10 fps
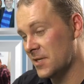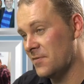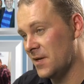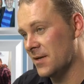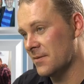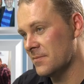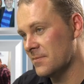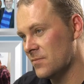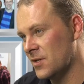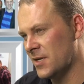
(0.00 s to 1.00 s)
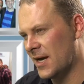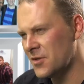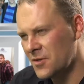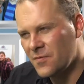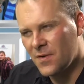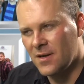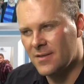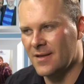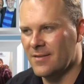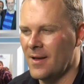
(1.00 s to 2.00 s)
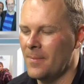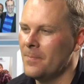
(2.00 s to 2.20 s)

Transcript: how was that feeling? How did you feel at that time?